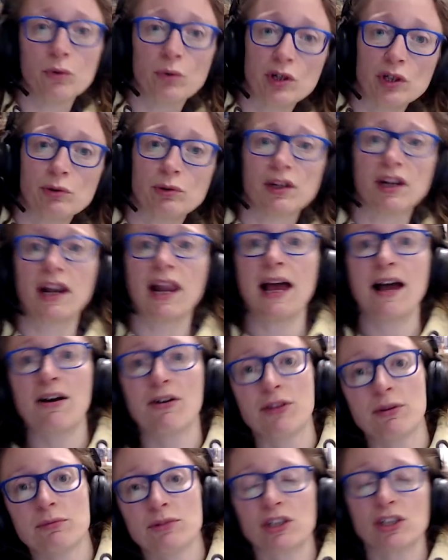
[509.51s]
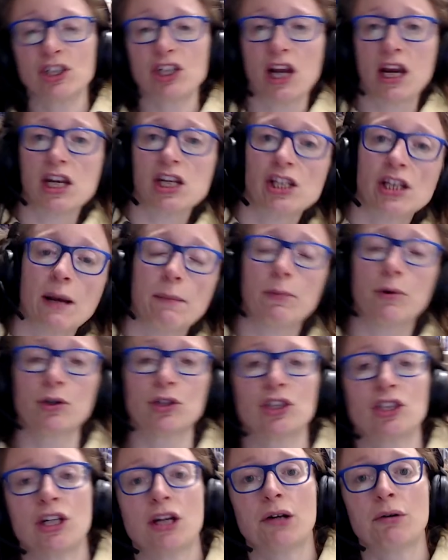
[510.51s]
which would allow them to change that
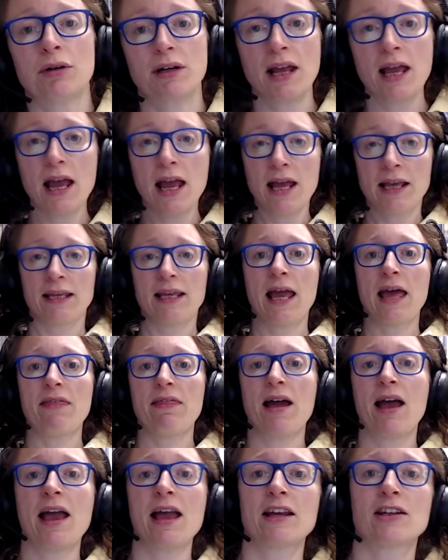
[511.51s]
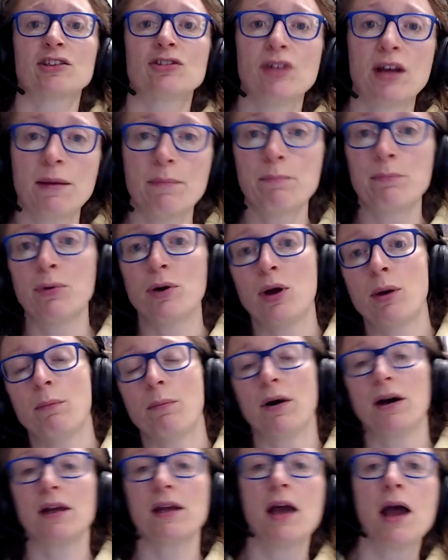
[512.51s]
posture and get that extra input
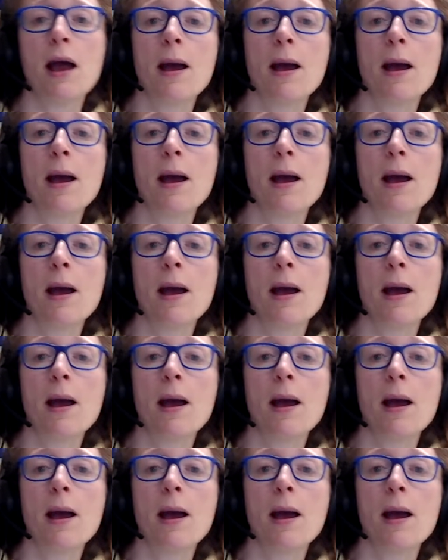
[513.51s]
by